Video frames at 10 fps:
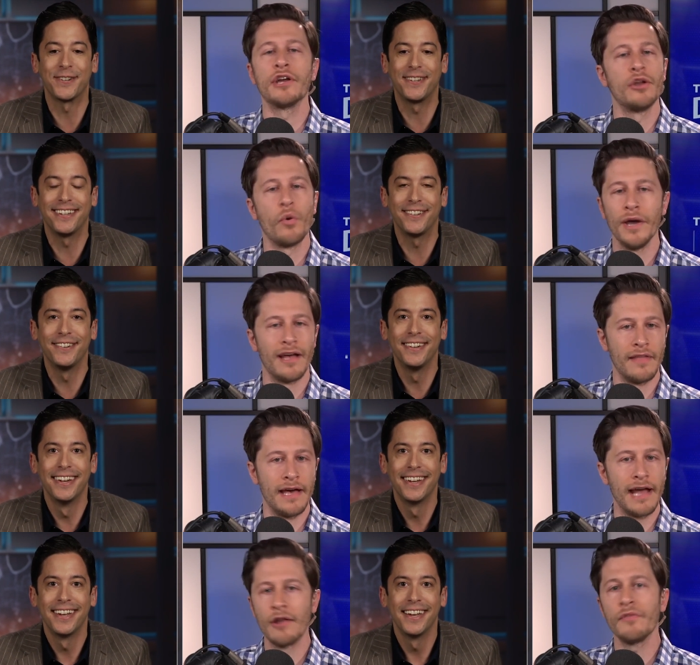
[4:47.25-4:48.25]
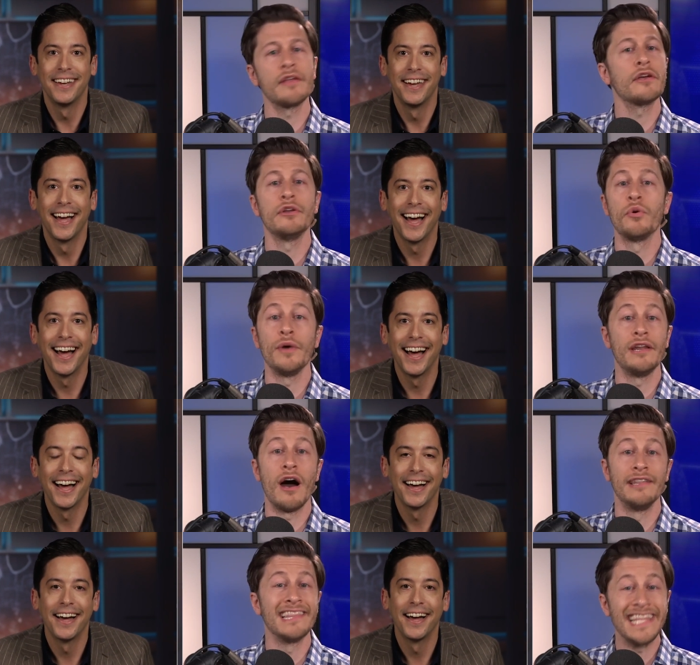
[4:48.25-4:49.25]
Speaker 1: going to win on that. I don't think you're going to win
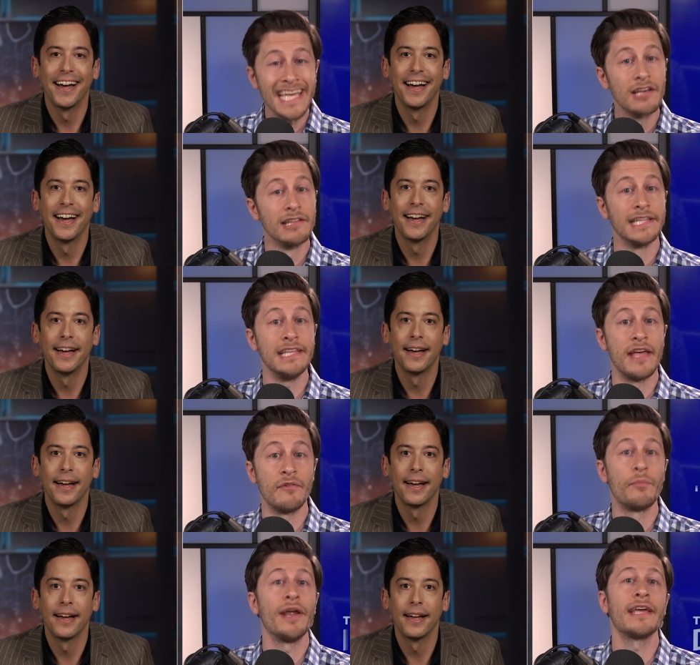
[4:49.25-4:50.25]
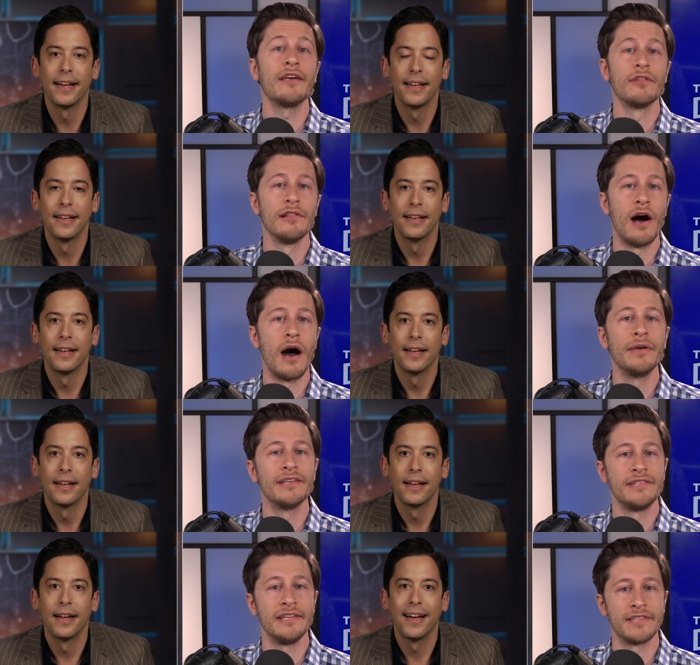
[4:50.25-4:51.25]
on legally they were breaking the law
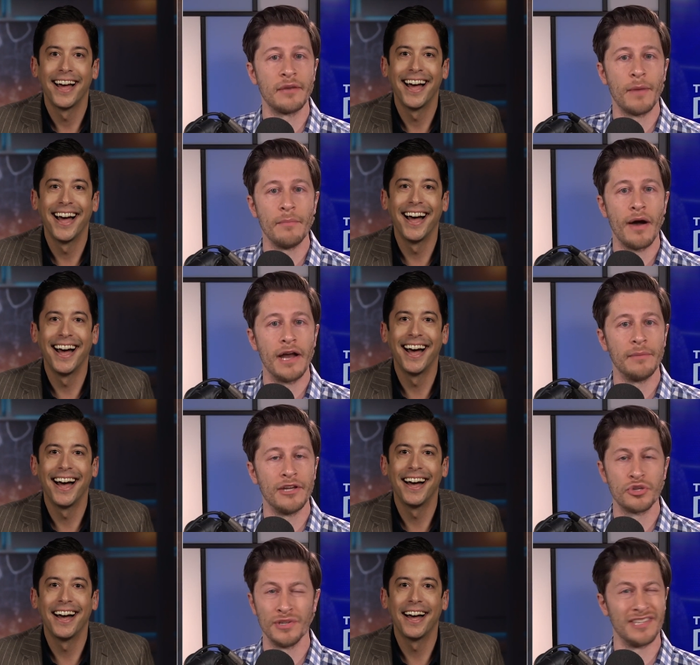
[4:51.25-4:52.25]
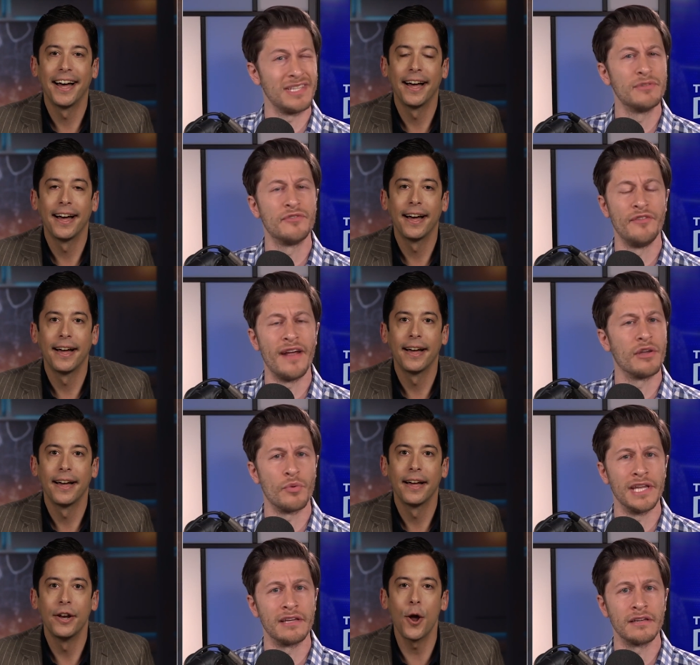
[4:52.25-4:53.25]
because they said my body, my choice. It seems very
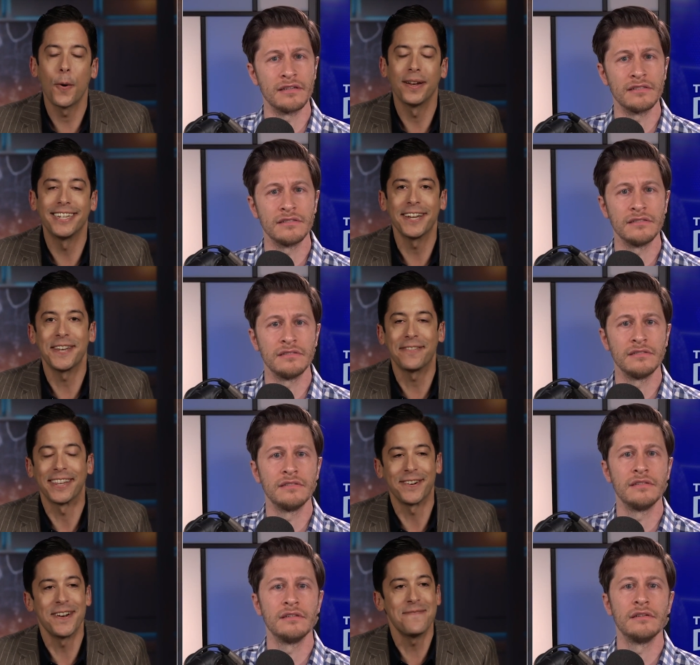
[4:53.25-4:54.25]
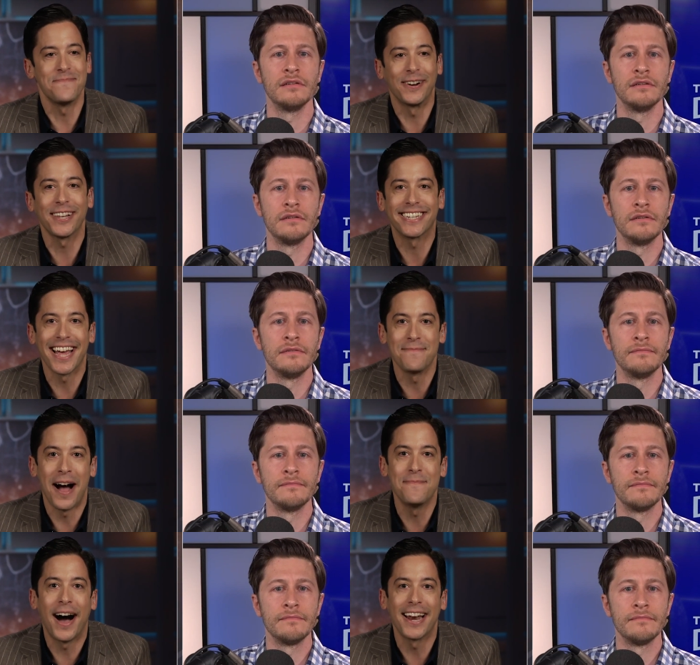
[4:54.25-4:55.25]
weak.
Speaker 2: No, D David, they're not merely
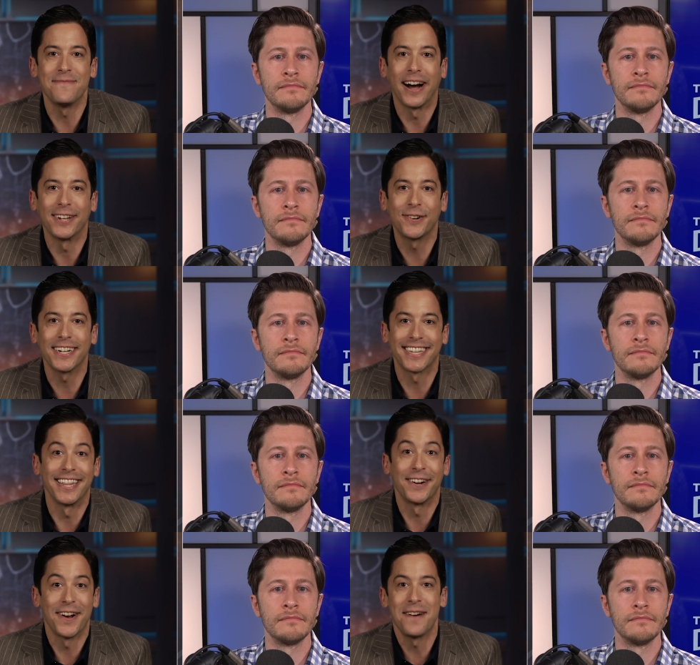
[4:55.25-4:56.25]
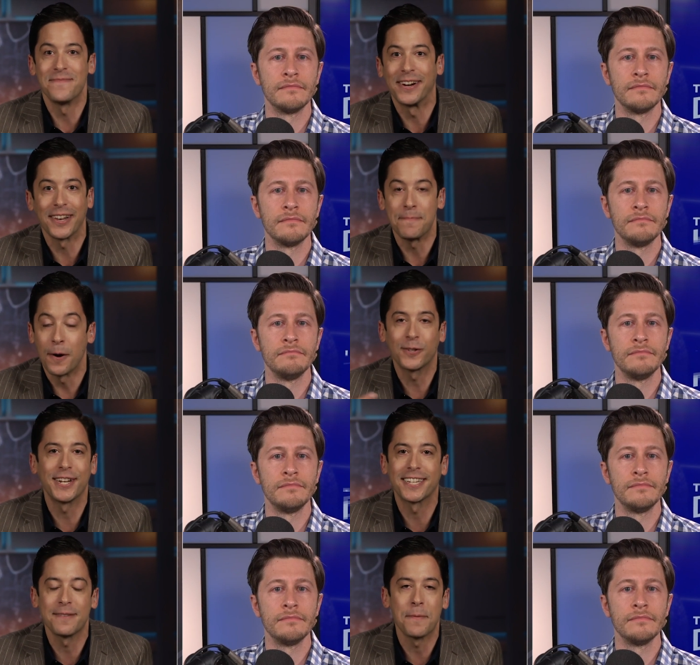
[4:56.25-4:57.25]
saying my body, my choice, and they're not merely
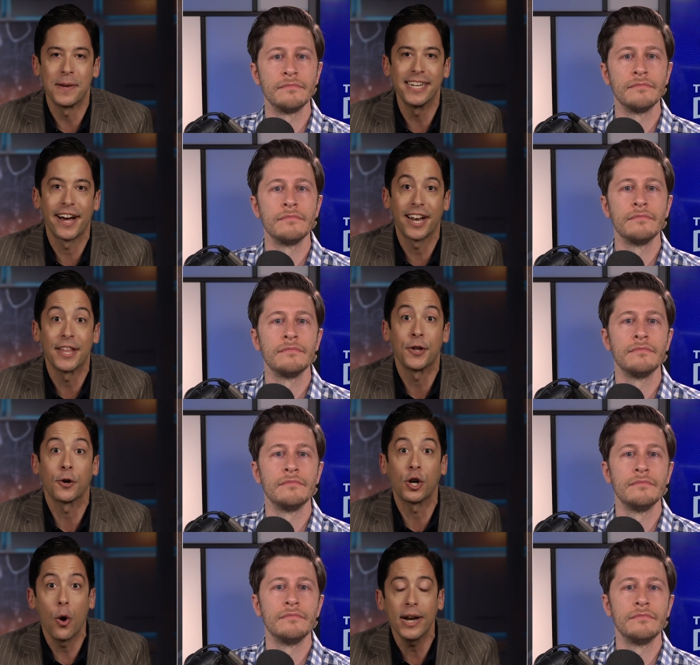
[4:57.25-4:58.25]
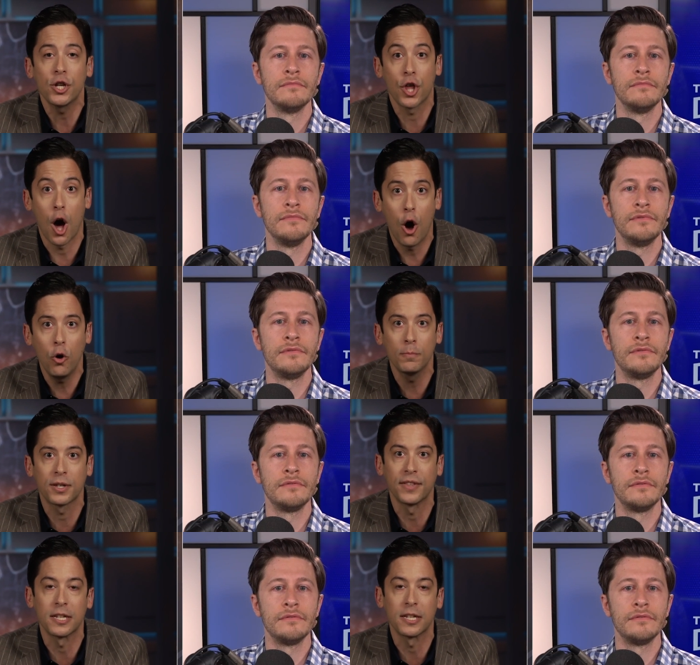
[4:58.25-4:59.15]
posting some opinion online. They're going to the homes of